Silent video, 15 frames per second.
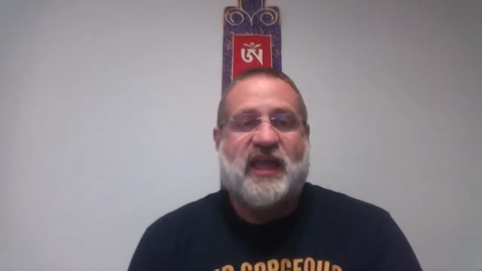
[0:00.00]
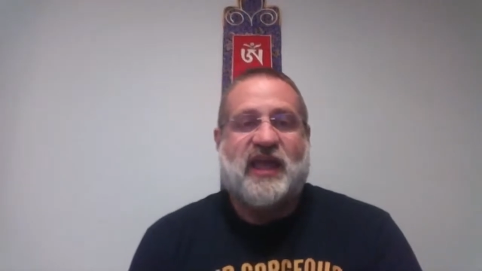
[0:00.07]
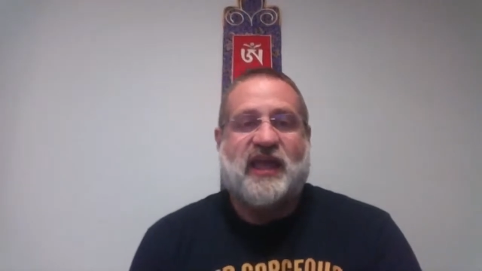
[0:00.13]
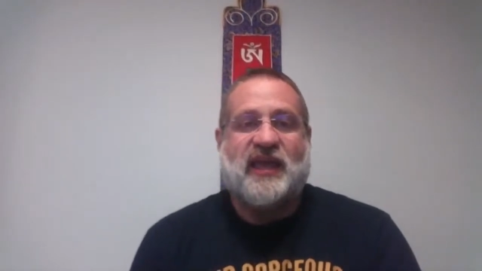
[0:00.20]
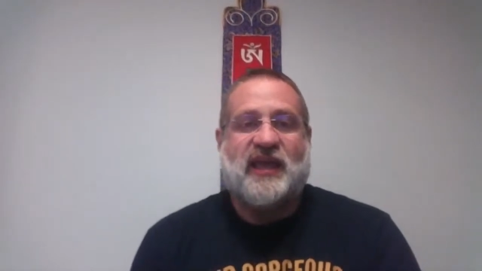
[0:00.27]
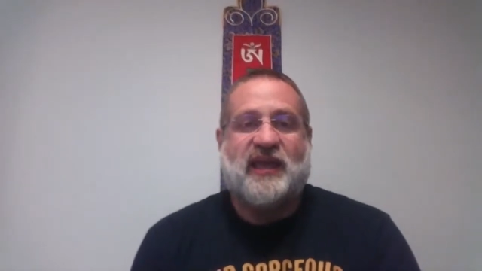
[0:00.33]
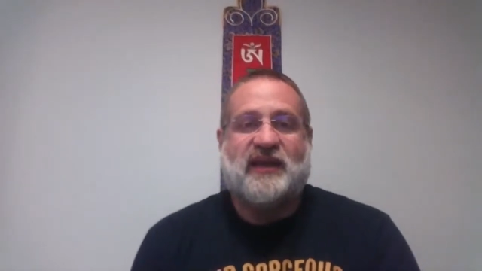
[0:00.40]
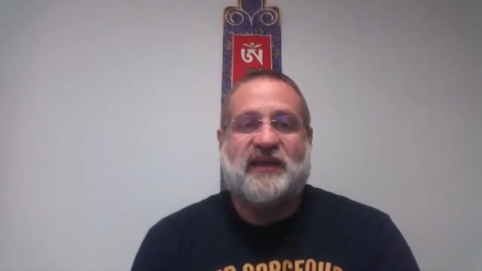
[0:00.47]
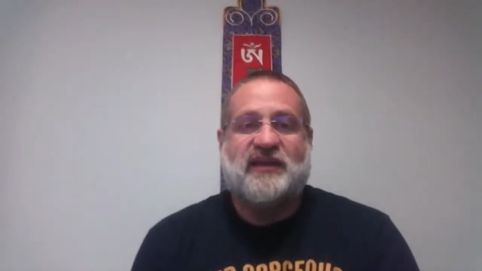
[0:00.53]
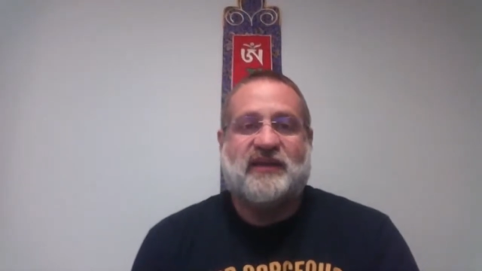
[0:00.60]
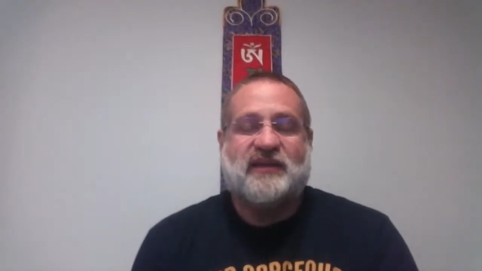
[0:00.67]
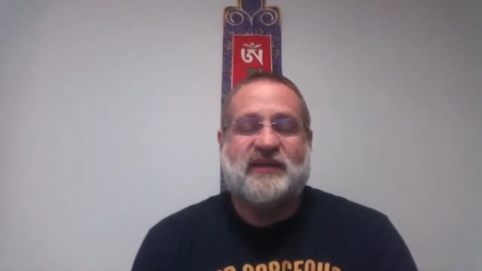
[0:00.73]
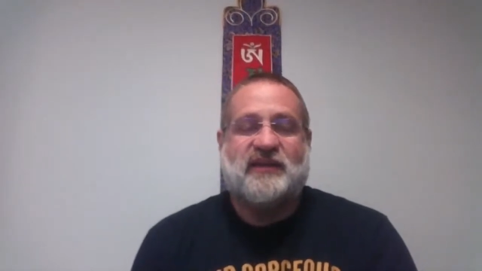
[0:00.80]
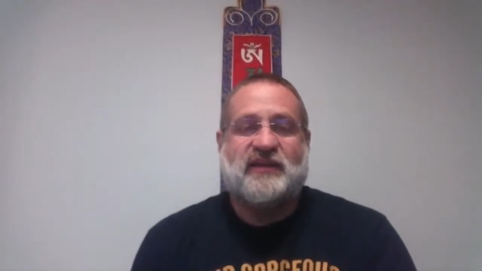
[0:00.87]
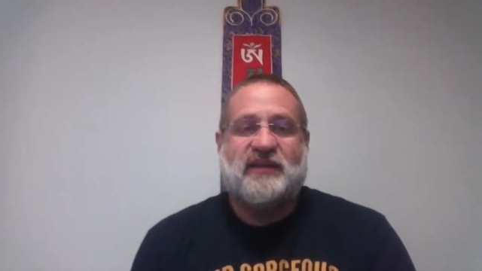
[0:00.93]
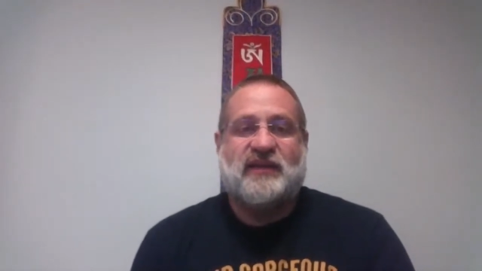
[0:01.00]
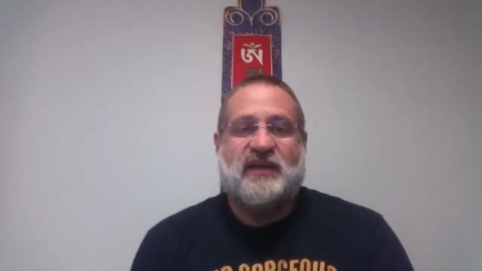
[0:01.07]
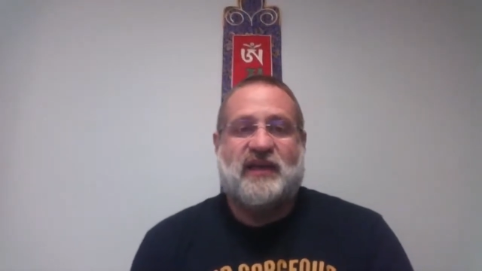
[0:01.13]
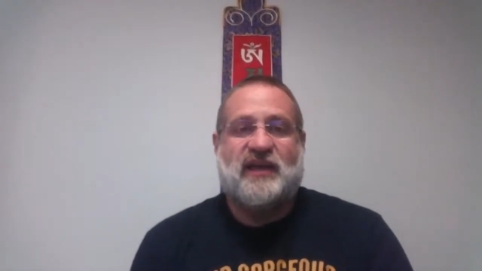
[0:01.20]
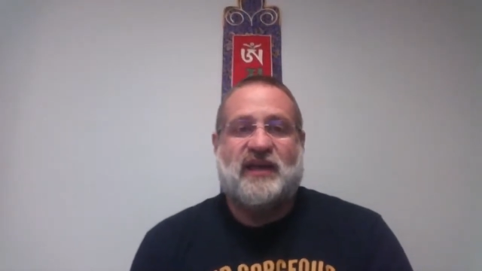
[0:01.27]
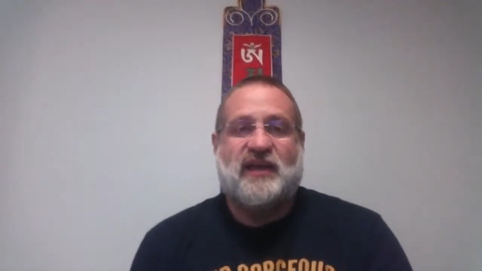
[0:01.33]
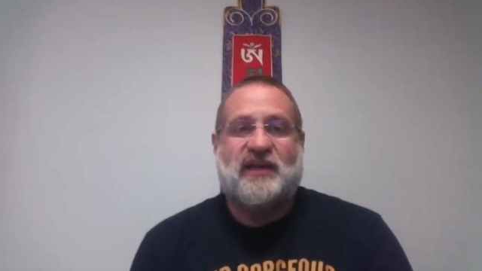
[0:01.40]
And
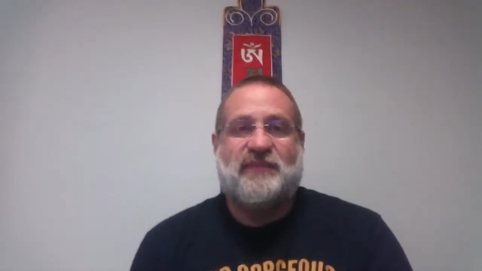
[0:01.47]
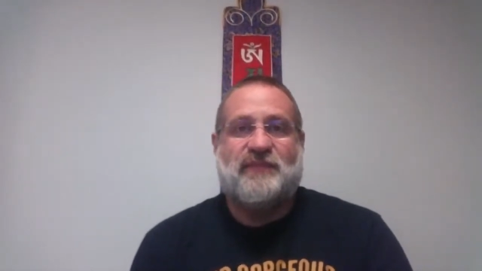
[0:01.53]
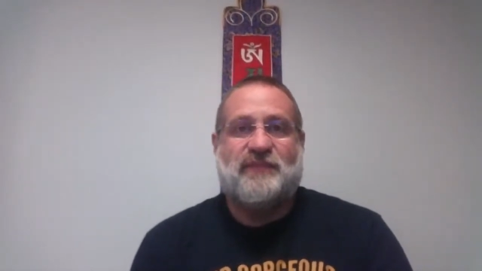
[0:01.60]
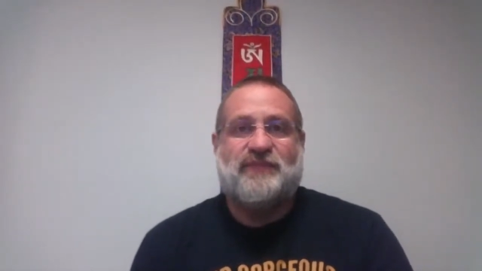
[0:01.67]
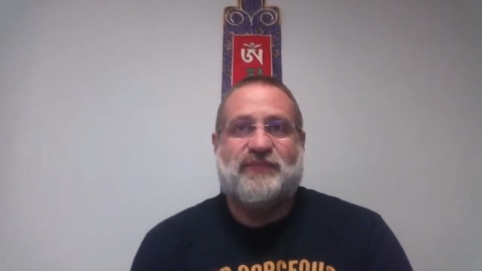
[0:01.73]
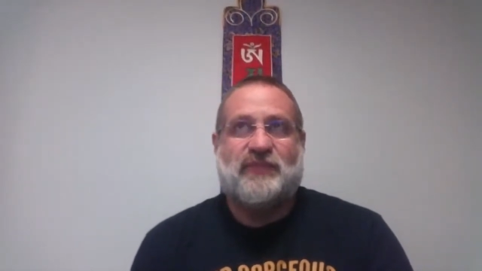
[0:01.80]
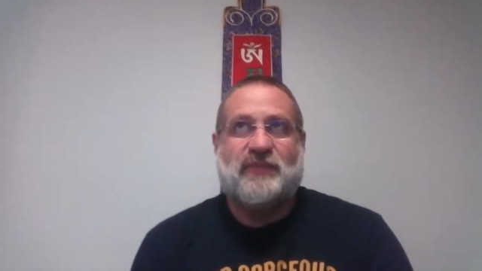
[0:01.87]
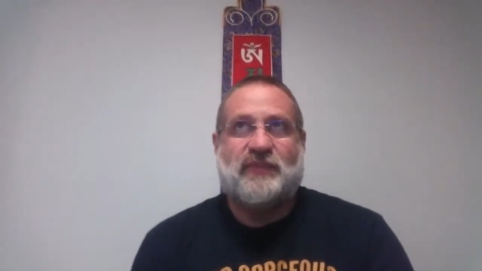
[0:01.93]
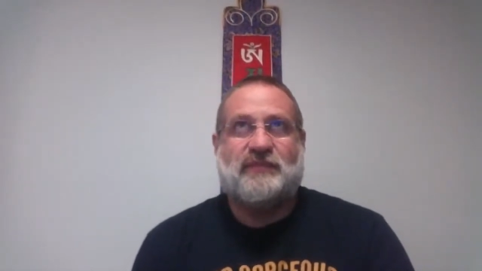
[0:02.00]
um,